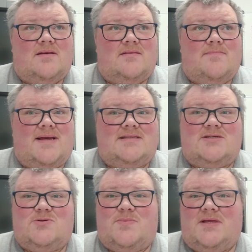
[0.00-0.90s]
the
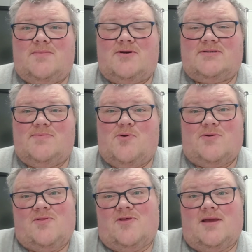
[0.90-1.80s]
message would be the most
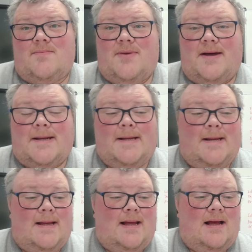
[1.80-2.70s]
important thing, but
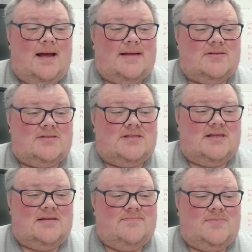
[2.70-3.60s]
I could
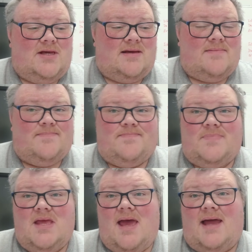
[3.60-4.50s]
see, yeah.
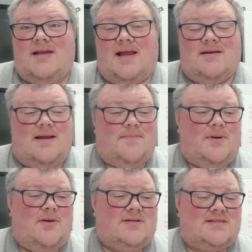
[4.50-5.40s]
And
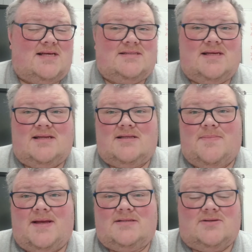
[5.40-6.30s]
plot, as I said, it
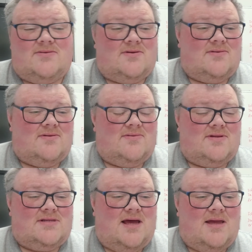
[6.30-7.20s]
depends on
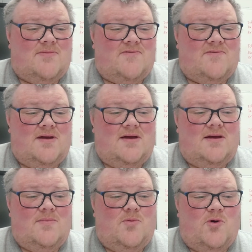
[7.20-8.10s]
the type of
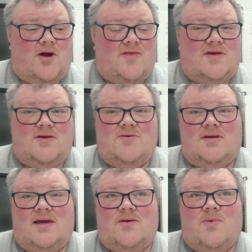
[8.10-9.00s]
book. I think you
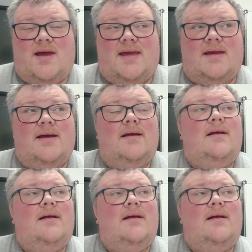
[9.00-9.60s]
can get away